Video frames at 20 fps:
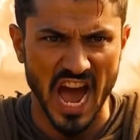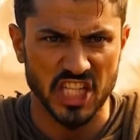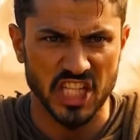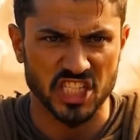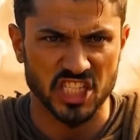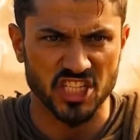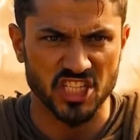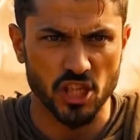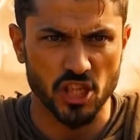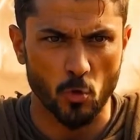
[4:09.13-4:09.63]

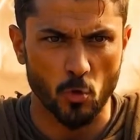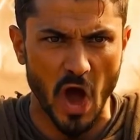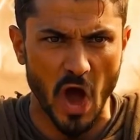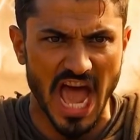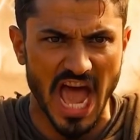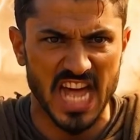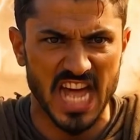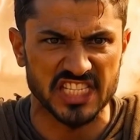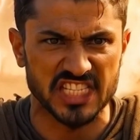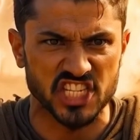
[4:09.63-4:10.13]

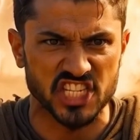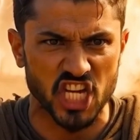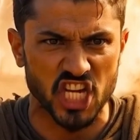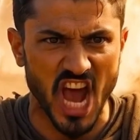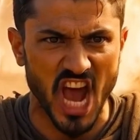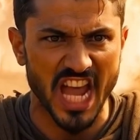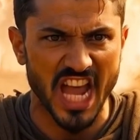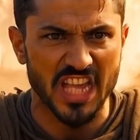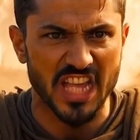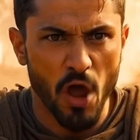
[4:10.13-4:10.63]
"Isabella,"
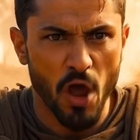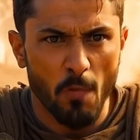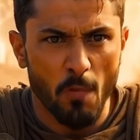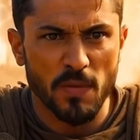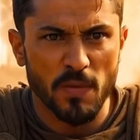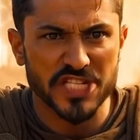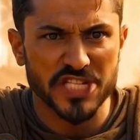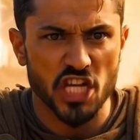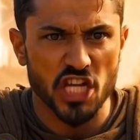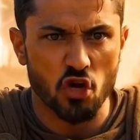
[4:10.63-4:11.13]
Benzi
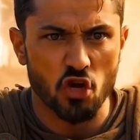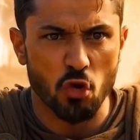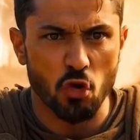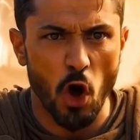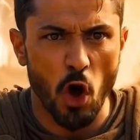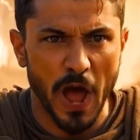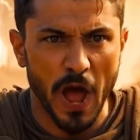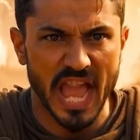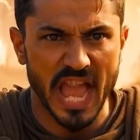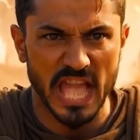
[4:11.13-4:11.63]
called, his
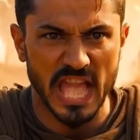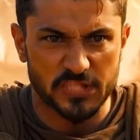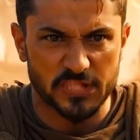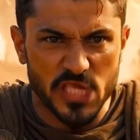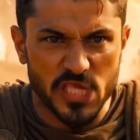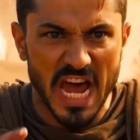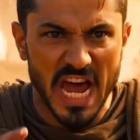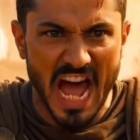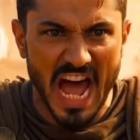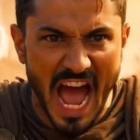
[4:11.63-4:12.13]
voice
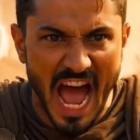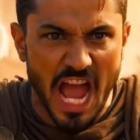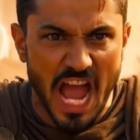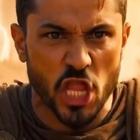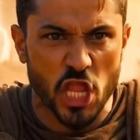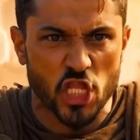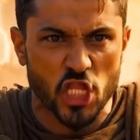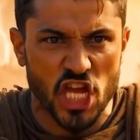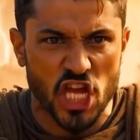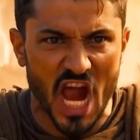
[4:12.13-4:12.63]
steady but
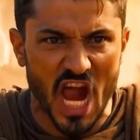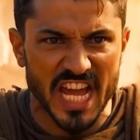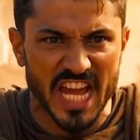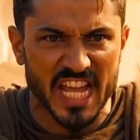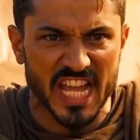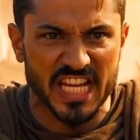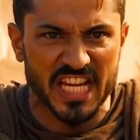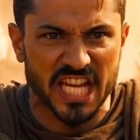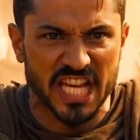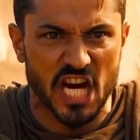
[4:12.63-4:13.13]
resolute,
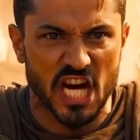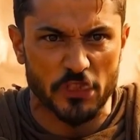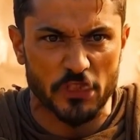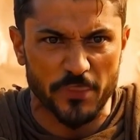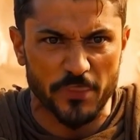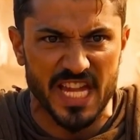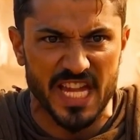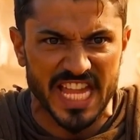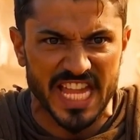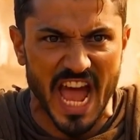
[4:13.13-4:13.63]
knowing
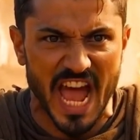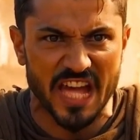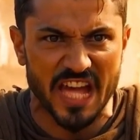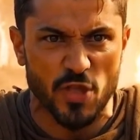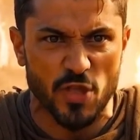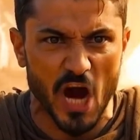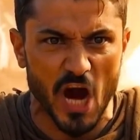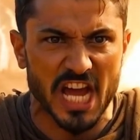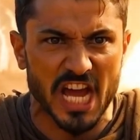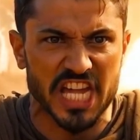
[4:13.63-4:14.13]
he was
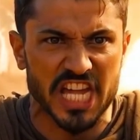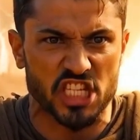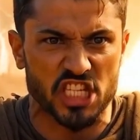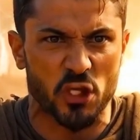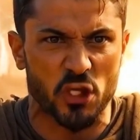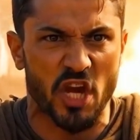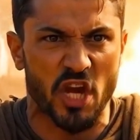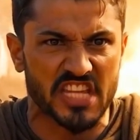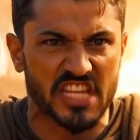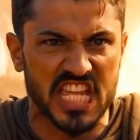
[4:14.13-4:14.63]
speaking to the
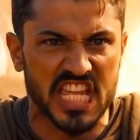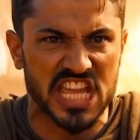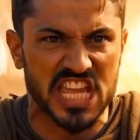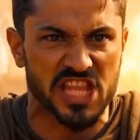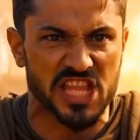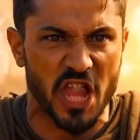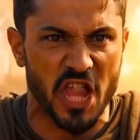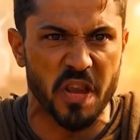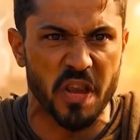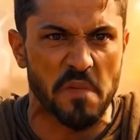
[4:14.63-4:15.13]
darkness that
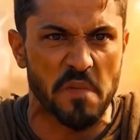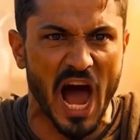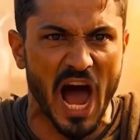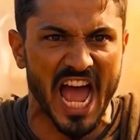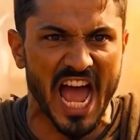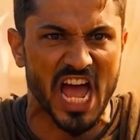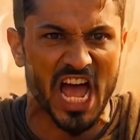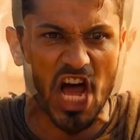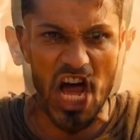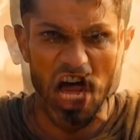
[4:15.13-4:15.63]
had
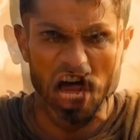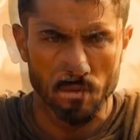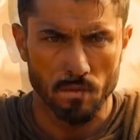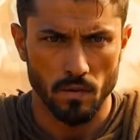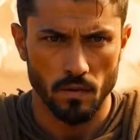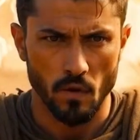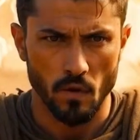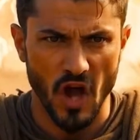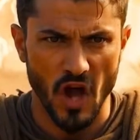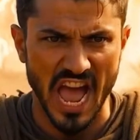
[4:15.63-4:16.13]
possessed her.
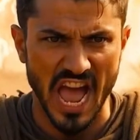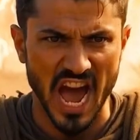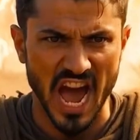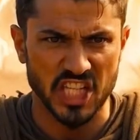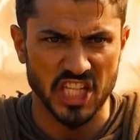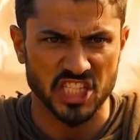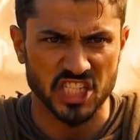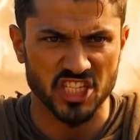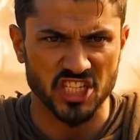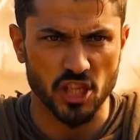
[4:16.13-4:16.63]

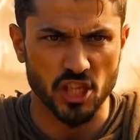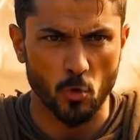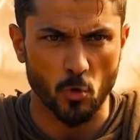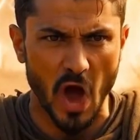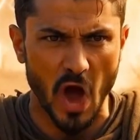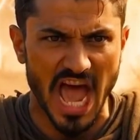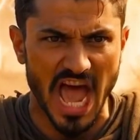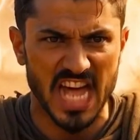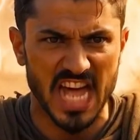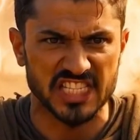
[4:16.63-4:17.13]

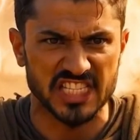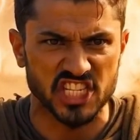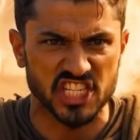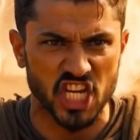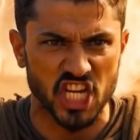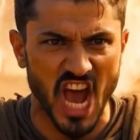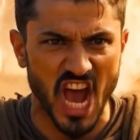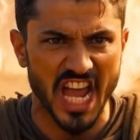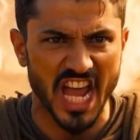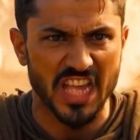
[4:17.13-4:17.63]
Isabella's head
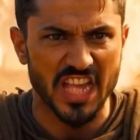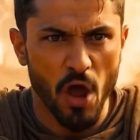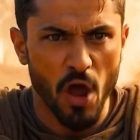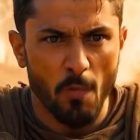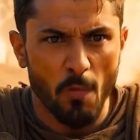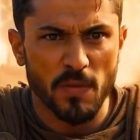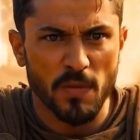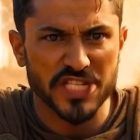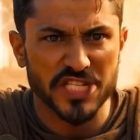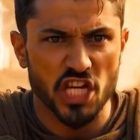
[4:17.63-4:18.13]
snapped
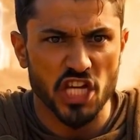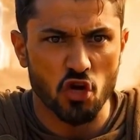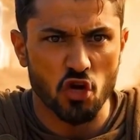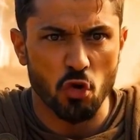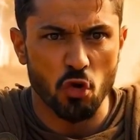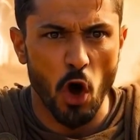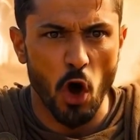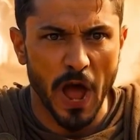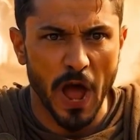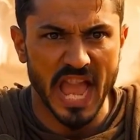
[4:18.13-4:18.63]
up, and
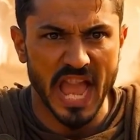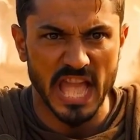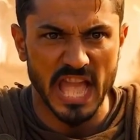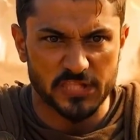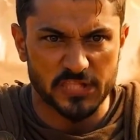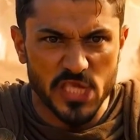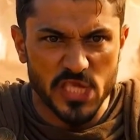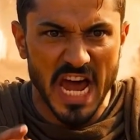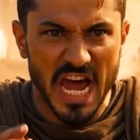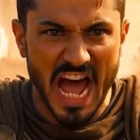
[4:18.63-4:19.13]
she
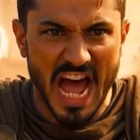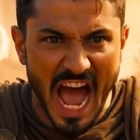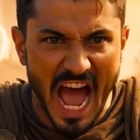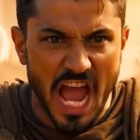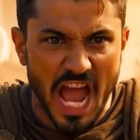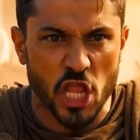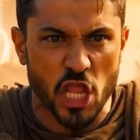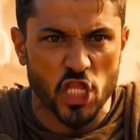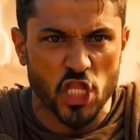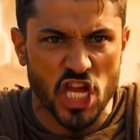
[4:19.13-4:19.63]
smiled
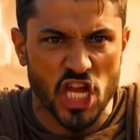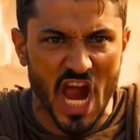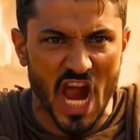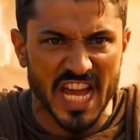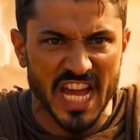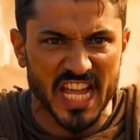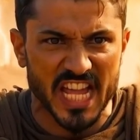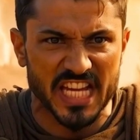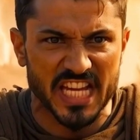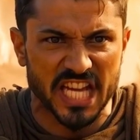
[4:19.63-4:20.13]
wickedly.
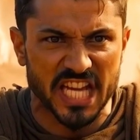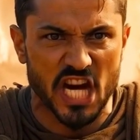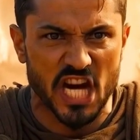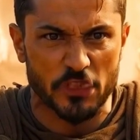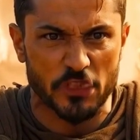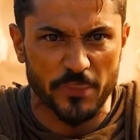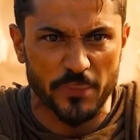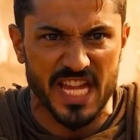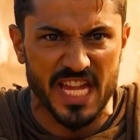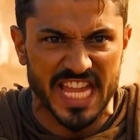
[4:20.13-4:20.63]

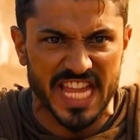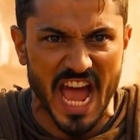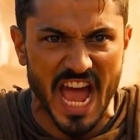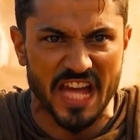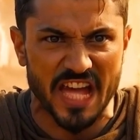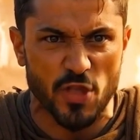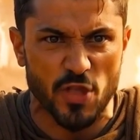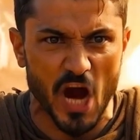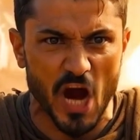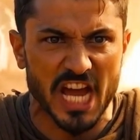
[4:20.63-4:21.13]
"You came
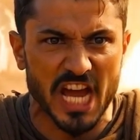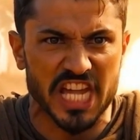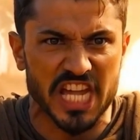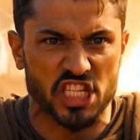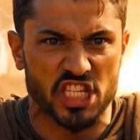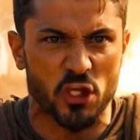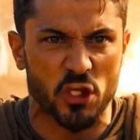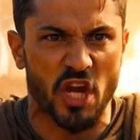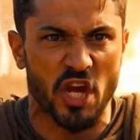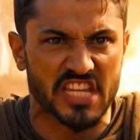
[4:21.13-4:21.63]
back,"
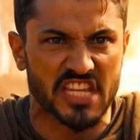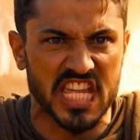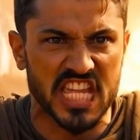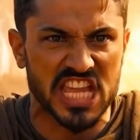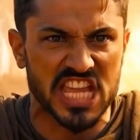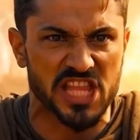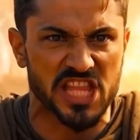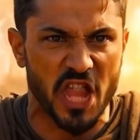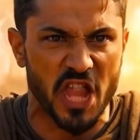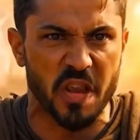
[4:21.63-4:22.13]
she
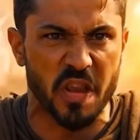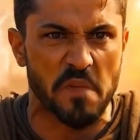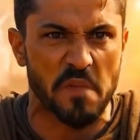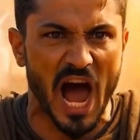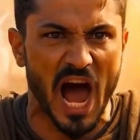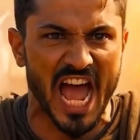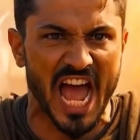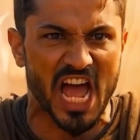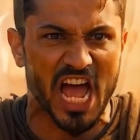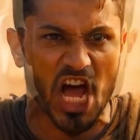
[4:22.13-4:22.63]
hissed.
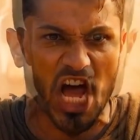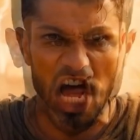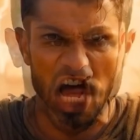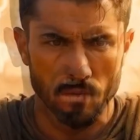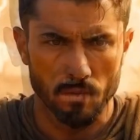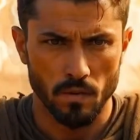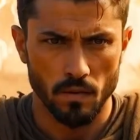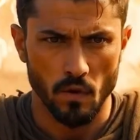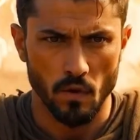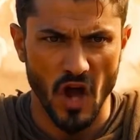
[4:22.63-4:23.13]

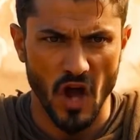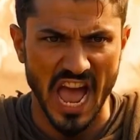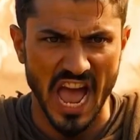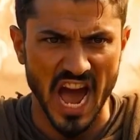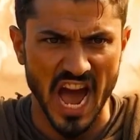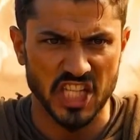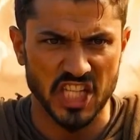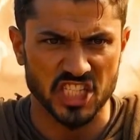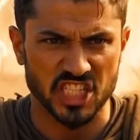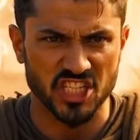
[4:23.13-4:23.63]
"Did you
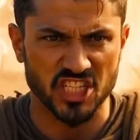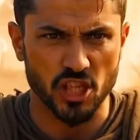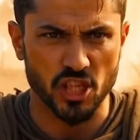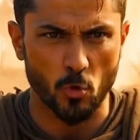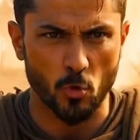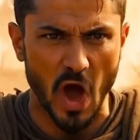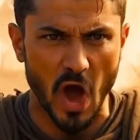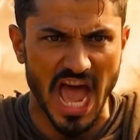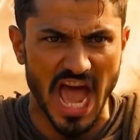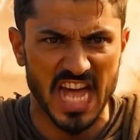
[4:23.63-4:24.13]
believe you could
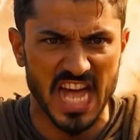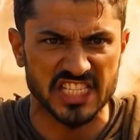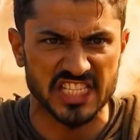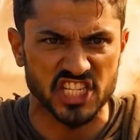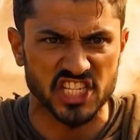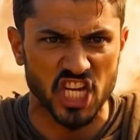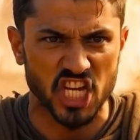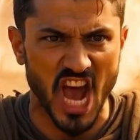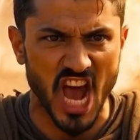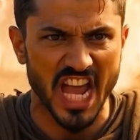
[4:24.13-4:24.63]
defeat
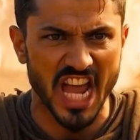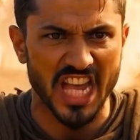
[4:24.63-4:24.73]
me?"